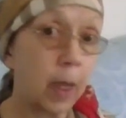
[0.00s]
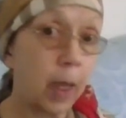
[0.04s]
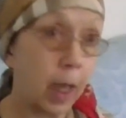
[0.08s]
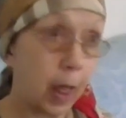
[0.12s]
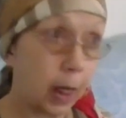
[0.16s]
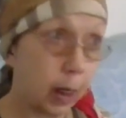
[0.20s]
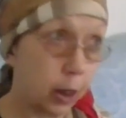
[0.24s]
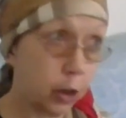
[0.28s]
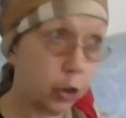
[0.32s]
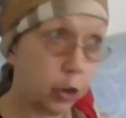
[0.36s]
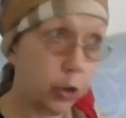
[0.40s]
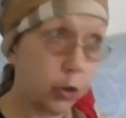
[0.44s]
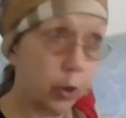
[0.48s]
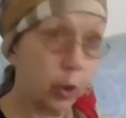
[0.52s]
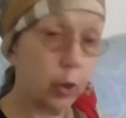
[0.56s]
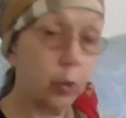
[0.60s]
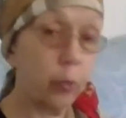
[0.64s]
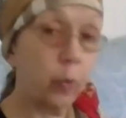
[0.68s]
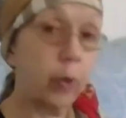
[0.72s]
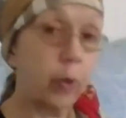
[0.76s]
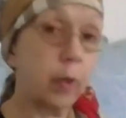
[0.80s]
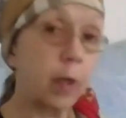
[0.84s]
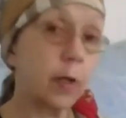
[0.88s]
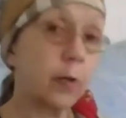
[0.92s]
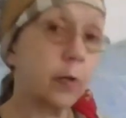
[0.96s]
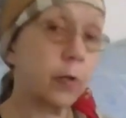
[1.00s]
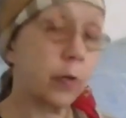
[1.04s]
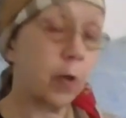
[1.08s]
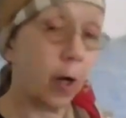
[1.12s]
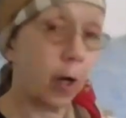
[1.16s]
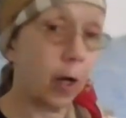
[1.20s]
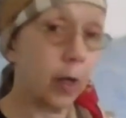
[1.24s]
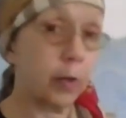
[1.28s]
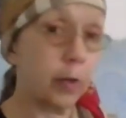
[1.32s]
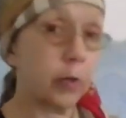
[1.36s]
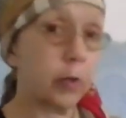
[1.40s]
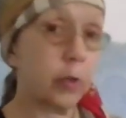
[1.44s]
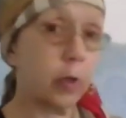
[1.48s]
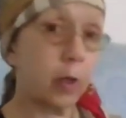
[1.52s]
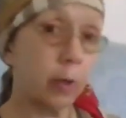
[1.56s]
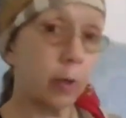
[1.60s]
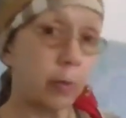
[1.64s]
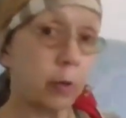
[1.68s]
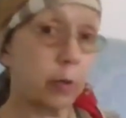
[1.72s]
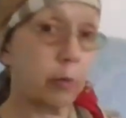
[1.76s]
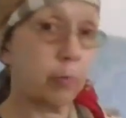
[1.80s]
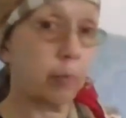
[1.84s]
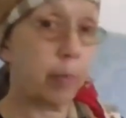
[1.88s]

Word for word: and it should with us also as